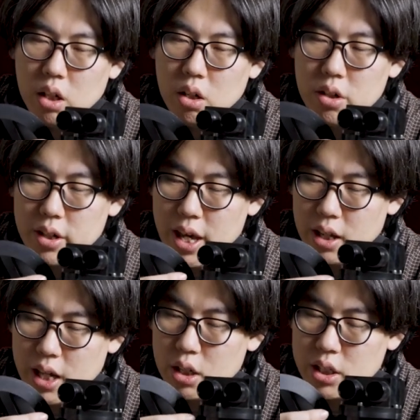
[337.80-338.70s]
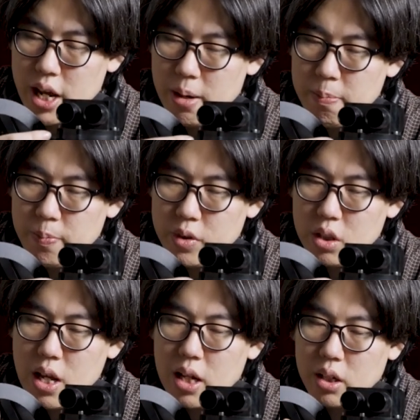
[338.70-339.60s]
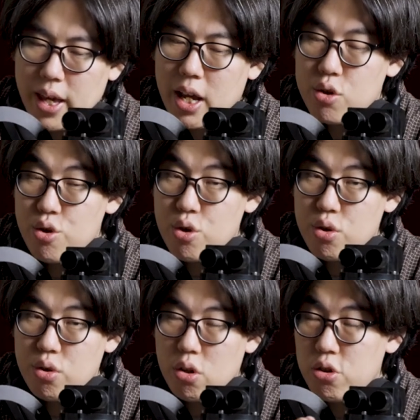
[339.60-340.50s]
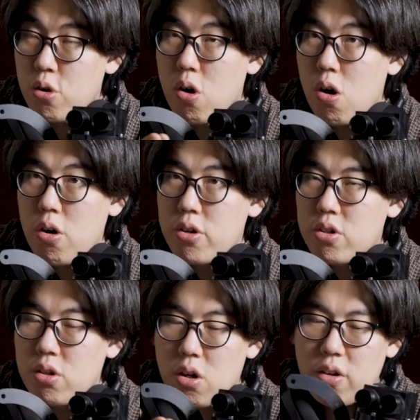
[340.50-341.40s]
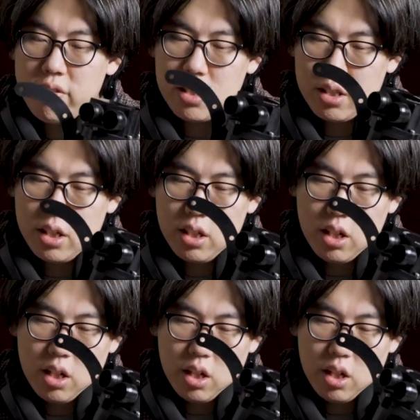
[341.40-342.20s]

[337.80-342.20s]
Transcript: oil catch cam that catch your oil, obviously.